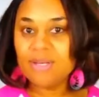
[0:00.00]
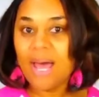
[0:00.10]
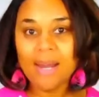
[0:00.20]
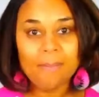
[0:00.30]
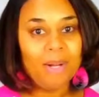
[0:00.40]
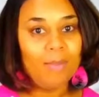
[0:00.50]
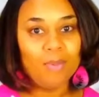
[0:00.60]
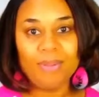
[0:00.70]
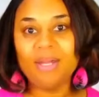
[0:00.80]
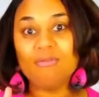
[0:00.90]
Not a
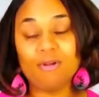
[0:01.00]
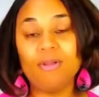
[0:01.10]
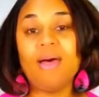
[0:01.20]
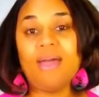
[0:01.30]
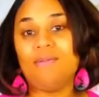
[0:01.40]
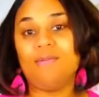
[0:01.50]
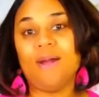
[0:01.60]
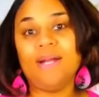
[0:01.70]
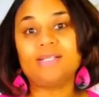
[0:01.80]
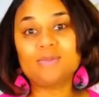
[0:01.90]
bumblebee in real life,
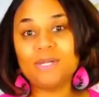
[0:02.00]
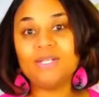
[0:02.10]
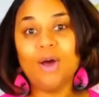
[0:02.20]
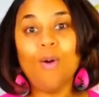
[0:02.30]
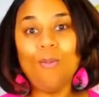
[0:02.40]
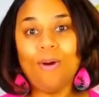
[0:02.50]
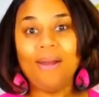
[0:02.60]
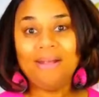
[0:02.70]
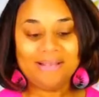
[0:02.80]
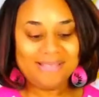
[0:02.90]
right? Because we don't want
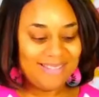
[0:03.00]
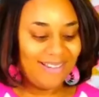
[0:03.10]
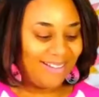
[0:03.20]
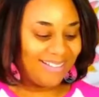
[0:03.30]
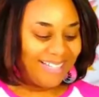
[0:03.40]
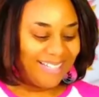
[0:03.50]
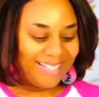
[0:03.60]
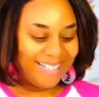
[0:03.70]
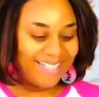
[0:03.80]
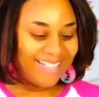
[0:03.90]
to get stung.
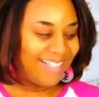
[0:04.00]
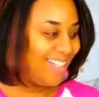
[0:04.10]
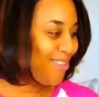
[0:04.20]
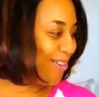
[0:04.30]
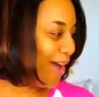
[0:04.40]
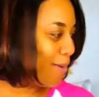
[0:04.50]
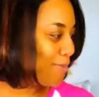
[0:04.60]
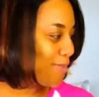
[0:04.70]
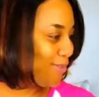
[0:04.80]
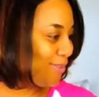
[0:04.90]
You're
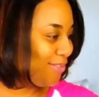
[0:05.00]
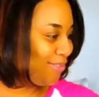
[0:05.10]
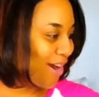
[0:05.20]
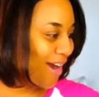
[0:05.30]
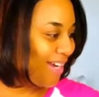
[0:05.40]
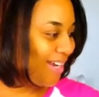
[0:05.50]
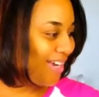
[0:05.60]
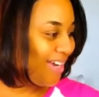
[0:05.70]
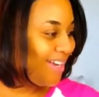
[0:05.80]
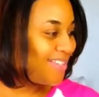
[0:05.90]
absolutely right.
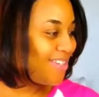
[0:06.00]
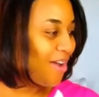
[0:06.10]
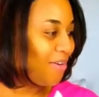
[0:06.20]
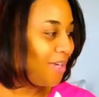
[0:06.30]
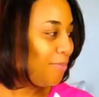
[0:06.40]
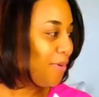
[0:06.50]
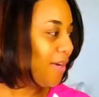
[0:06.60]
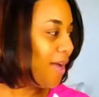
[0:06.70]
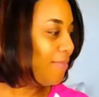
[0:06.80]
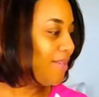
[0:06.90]
So y'all keep your
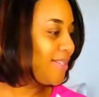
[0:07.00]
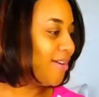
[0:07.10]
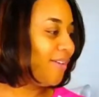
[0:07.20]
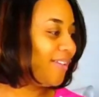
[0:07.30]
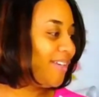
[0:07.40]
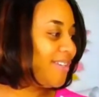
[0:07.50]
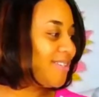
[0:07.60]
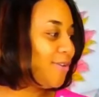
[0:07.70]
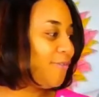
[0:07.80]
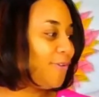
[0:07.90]
comments going. Let us
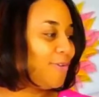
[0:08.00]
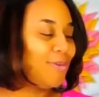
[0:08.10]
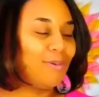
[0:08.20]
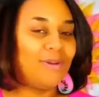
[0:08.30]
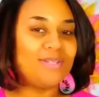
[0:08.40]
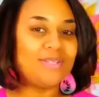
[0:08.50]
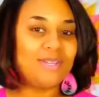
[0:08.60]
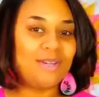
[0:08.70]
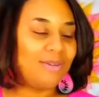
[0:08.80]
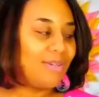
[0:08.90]
know if your door is
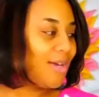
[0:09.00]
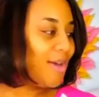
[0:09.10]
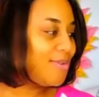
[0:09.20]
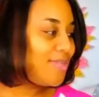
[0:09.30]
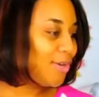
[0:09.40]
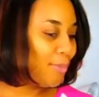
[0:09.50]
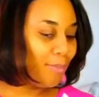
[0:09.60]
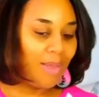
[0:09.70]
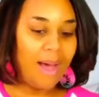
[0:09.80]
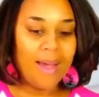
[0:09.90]
cute and cozy or
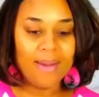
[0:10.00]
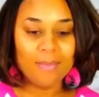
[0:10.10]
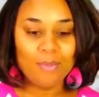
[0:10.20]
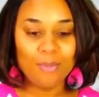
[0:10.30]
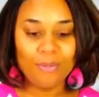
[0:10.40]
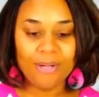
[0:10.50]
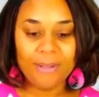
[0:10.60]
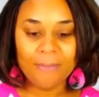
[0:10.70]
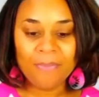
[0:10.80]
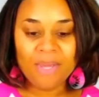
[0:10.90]
blah and
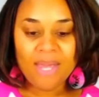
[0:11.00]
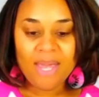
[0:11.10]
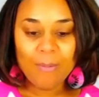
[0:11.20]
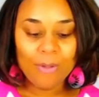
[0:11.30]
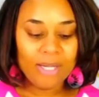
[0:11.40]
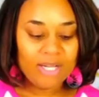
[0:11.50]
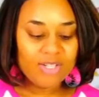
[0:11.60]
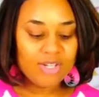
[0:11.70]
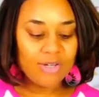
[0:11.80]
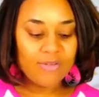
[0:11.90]
boring. And we're going
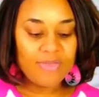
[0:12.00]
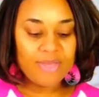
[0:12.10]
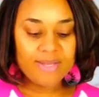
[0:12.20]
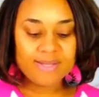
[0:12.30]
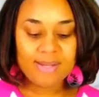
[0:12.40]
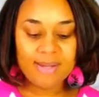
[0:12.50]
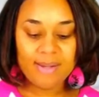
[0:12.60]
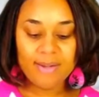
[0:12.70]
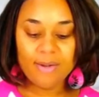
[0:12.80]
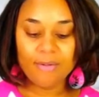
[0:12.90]
to turn this
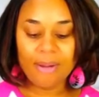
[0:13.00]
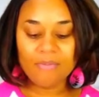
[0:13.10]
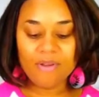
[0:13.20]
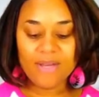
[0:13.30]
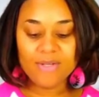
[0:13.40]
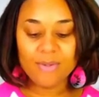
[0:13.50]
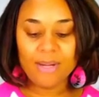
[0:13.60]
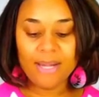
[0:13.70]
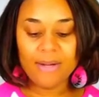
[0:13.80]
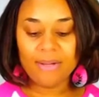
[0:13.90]
grapevine door
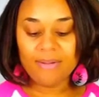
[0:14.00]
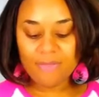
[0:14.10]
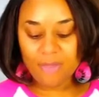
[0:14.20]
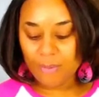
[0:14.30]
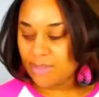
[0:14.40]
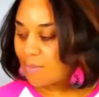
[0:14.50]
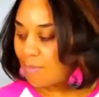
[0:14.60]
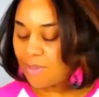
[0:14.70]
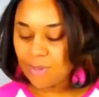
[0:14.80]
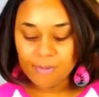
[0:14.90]
hanger, even though it's
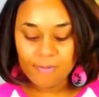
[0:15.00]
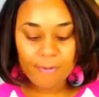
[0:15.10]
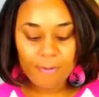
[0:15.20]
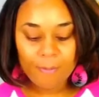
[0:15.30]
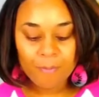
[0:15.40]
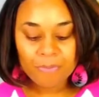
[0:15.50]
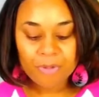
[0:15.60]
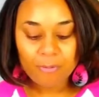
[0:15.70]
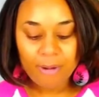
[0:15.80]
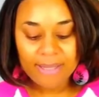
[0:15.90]
beautiful,
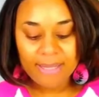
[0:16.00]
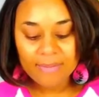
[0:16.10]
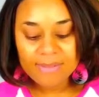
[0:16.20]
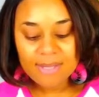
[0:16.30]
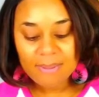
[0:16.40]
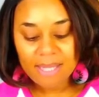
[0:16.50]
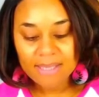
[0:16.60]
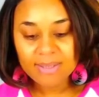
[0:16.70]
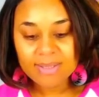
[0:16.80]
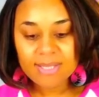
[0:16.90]
right now, to me, it
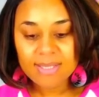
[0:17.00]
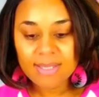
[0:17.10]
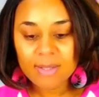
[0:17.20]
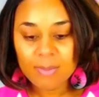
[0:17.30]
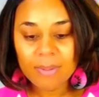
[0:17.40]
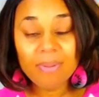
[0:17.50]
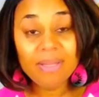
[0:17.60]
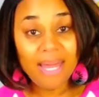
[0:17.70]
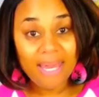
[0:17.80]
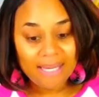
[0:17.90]
looks a little bit
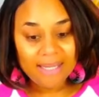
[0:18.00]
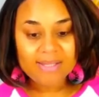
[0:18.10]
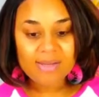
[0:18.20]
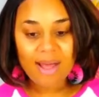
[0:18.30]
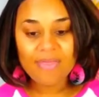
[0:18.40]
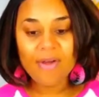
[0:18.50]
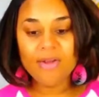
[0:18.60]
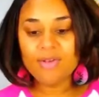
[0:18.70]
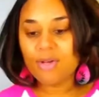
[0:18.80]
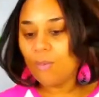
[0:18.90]
plain. So I
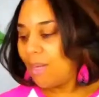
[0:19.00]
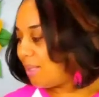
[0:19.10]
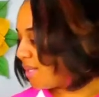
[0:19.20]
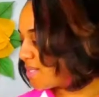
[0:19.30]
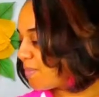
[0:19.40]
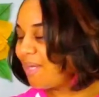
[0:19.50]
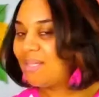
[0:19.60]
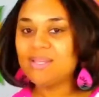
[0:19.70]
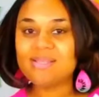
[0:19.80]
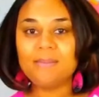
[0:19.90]
thought, you know what? Let's
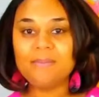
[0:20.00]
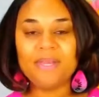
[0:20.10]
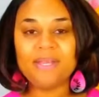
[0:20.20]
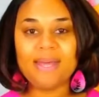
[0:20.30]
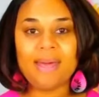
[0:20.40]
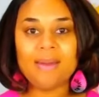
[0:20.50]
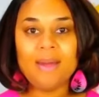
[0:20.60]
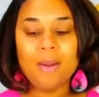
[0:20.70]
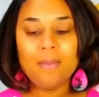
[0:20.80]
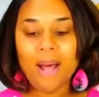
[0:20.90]
make this something that
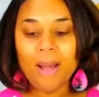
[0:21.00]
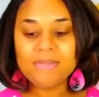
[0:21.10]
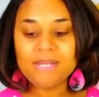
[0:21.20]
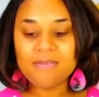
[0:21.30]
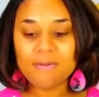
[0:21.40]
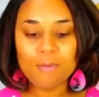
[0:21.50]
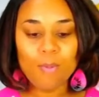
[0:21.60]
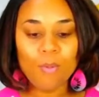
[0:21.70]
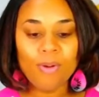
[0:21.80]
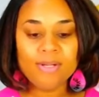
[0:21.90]
pops even
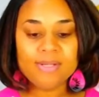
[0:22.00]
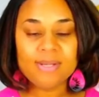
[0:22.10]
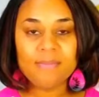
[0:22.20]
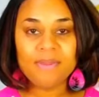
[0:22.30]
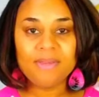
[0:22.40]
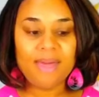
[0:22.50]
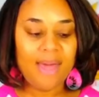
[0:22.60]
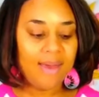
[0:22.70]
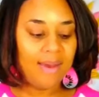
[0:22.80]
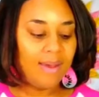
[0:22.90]
more, something
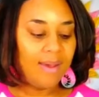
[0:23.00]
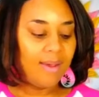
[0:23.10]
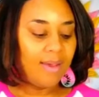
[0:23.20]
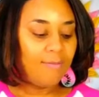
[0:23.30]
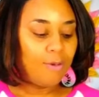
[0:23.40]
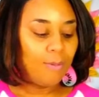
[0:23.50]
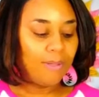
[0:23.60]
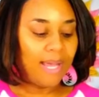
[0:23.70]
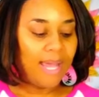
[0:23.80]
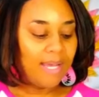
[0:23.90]
that if you were
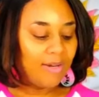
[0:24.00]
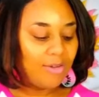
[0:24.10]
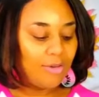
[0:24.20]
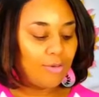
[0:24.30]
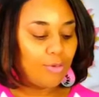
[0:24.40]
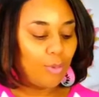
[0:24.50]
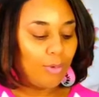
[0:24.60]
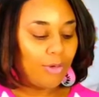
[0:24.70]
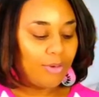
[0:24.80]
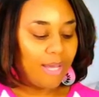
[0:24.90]
to hang it on your door,
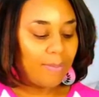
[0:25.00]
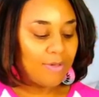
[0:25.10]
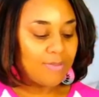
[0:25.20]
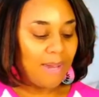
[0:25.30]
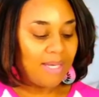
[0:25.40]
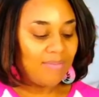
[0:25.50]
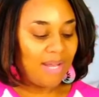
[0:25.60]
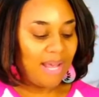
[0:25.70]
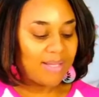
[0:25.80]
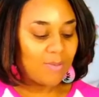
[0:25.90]
your neighbors might
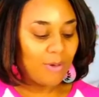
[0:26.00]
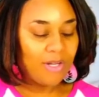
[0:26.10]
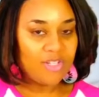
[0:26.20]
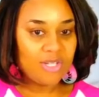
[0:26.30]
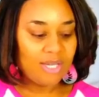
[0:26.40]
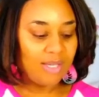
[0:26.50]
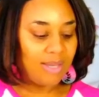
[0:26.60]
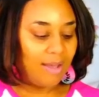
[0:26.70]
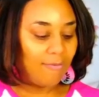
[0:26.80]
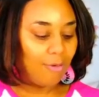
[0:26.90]
even ask, where did you get
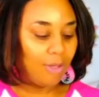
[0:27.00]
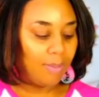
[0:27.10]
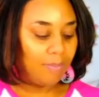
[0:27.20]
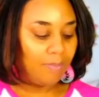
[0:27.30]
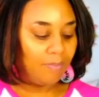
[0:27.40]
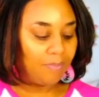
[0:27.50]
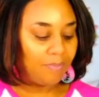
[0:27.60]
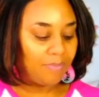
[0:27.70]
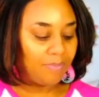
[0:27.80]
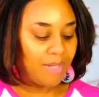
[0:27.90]
that from?
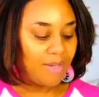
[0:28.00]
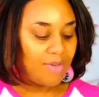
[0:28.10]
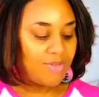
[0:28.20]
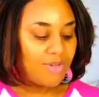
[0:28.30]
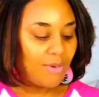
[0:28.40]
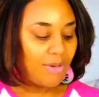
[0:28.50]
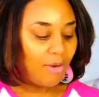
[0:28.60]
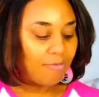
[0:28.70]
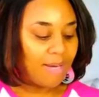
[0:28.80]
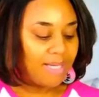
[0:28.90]
So are
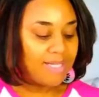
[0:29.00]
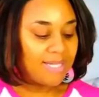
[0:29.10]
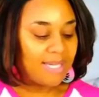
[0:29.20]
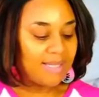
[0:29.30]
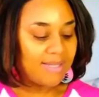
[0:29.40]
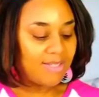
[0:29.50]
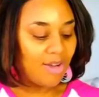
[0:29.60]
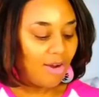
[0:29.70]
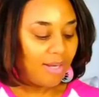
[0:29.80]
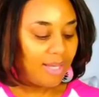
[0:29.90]
y'all ready to get
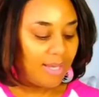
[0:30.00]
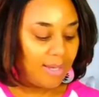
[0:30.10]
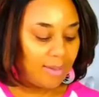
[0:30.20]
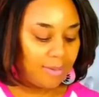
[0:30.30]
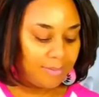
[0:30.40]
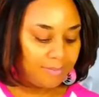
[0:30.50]
started?